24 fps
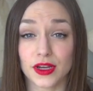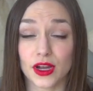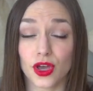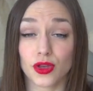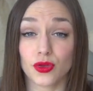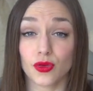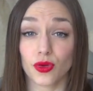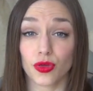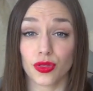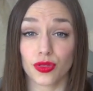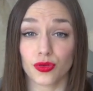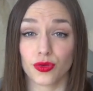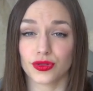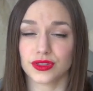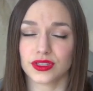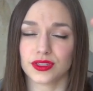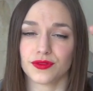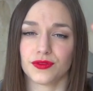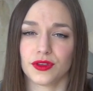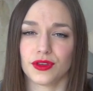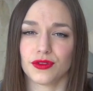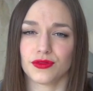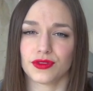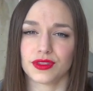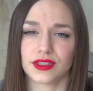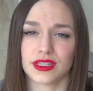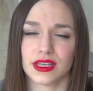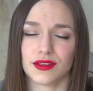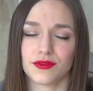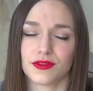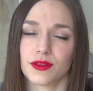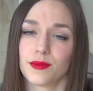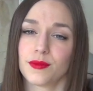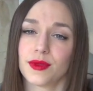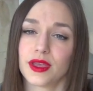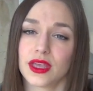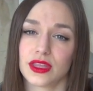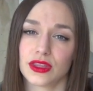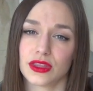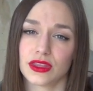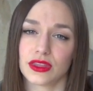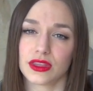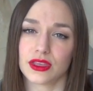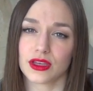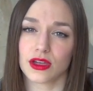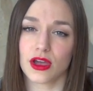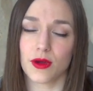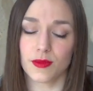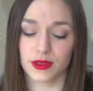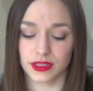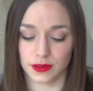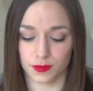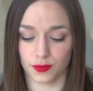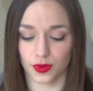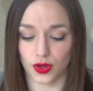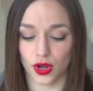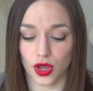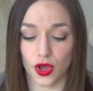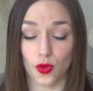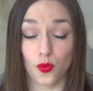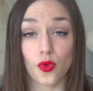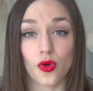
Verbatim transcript: know your thoughts if you receive them in the comments below,